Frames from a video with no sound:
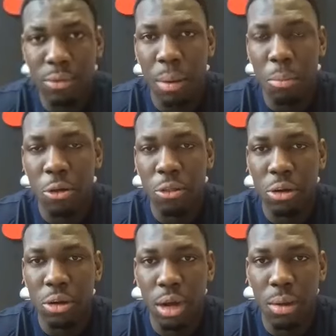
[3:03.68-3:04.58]
my brother.
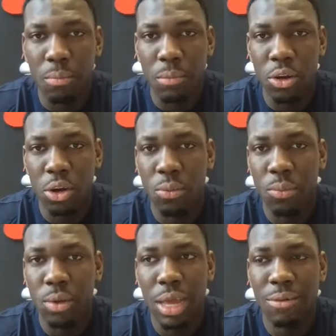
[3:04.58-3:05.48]
You know,
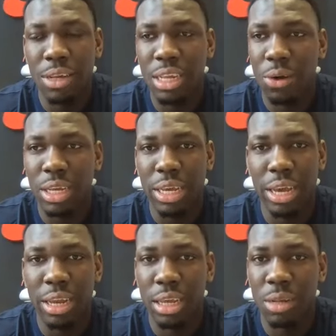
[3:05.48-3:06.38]
ever since I was a
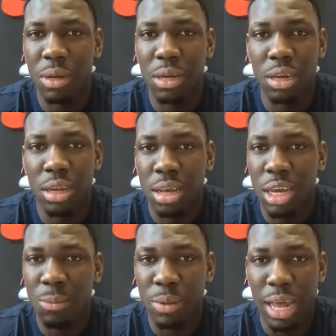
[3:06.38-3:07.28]
kid,
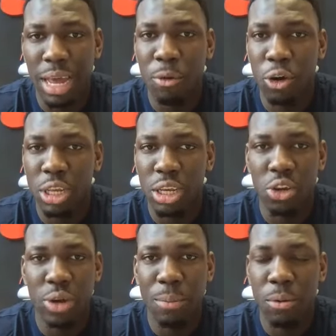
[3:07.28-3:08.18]
he's been that person, you
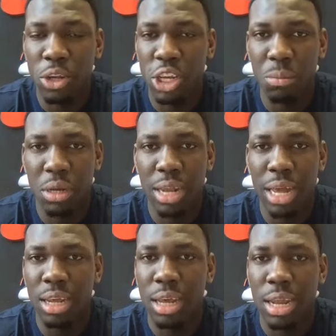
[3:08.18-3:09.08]
know, that pushes me,
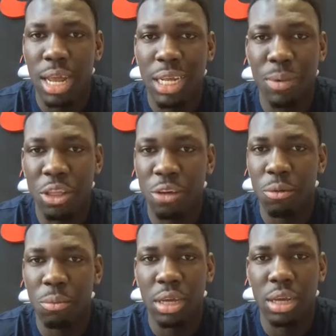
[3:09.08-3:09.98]
that has been there for
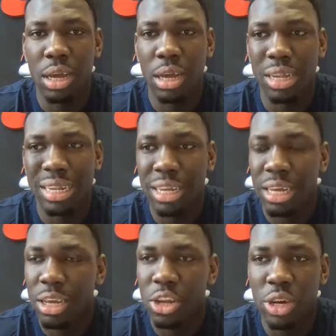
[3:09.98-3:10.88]
me. And,
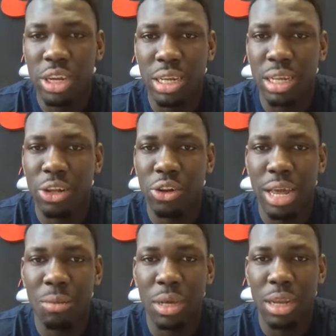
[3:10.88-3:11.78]
you know, he just instilled that
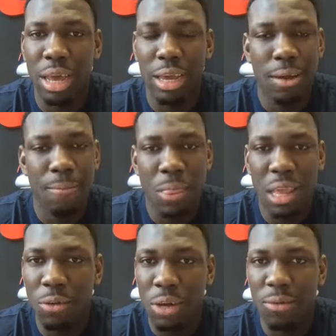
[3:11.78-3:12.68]
in me, like,
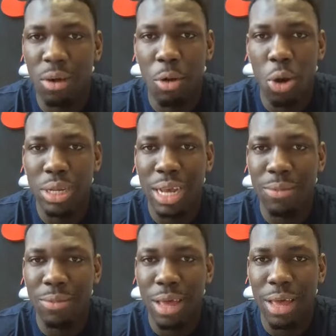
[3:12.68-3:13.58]
never give up, always have
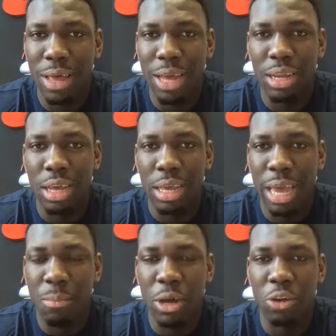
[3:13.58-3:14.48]
that
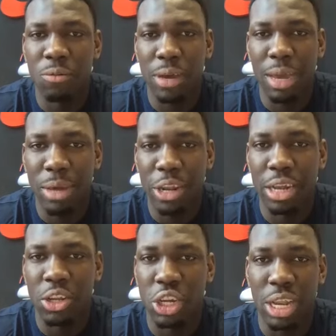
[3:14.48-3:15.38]
get better
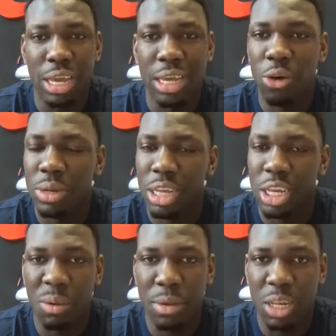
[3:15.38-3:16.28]
energy. Like, he always tells me,
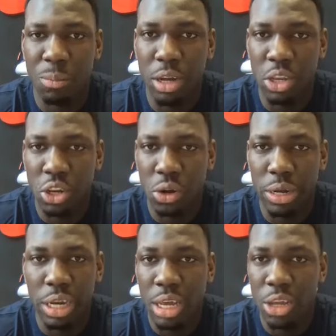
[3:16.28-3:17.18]
be a sponge, you know, and
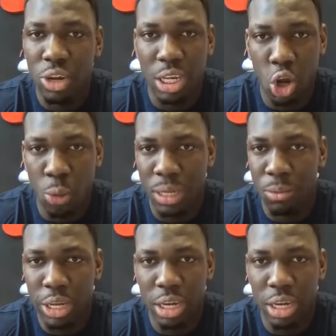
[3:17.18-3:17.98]
try to soak up as much